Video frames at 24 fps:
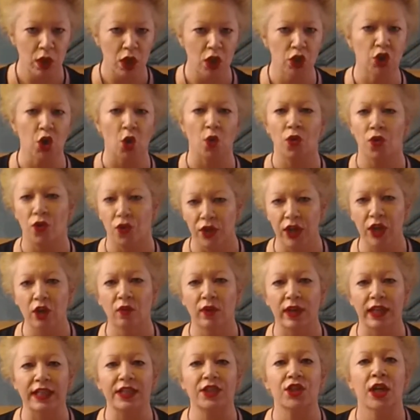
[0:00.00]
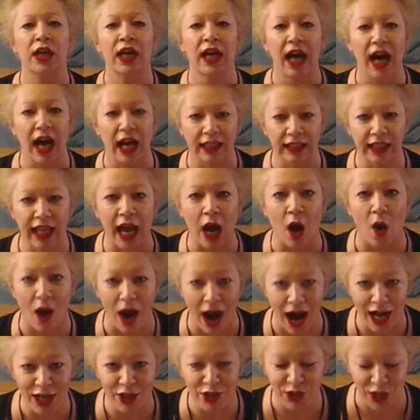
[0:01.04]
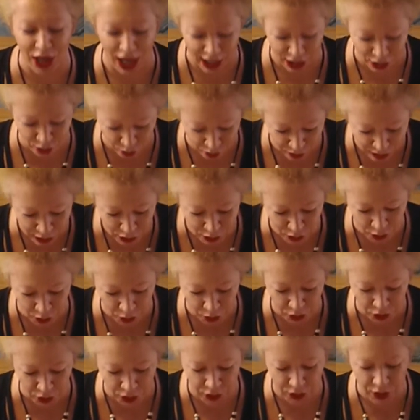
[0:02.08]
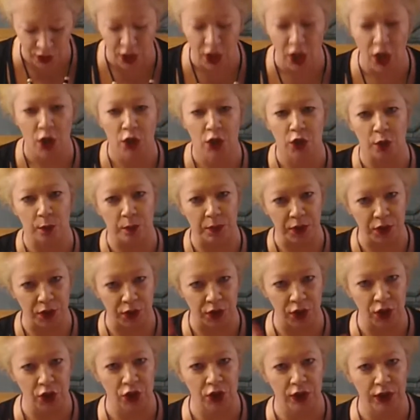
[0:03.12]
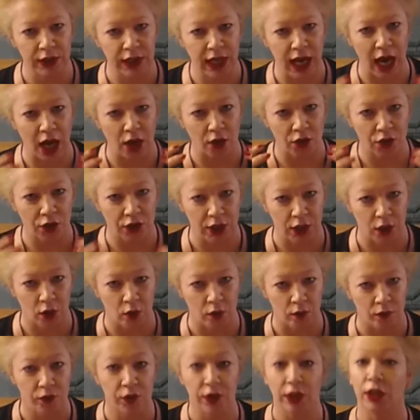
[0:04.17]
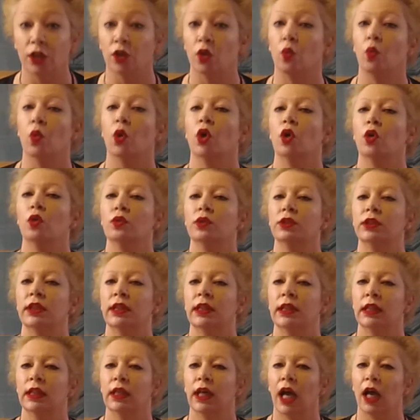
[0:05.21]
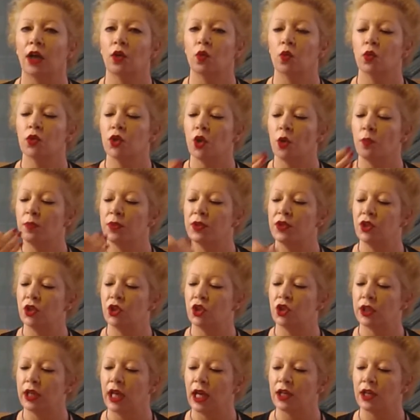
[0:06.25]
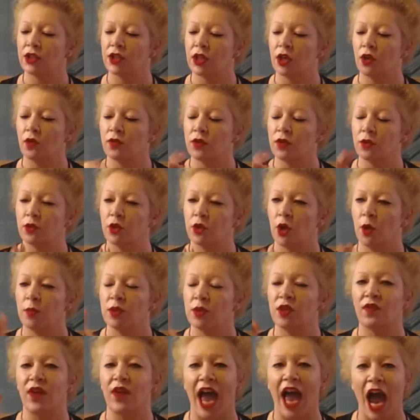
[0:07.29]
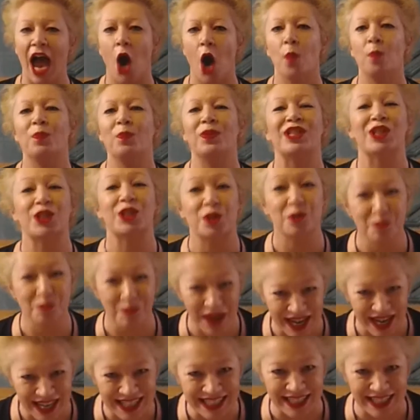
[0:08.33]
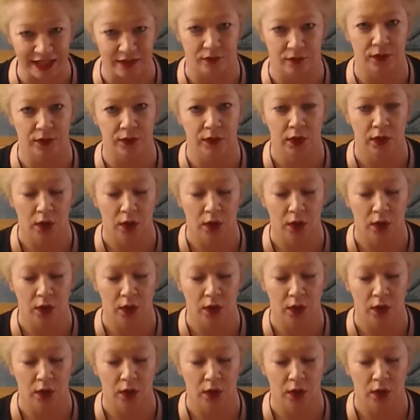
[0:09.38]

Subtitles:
So theories allow us as researchers to position ourselves in the world and also position ourselves in terms of our perspective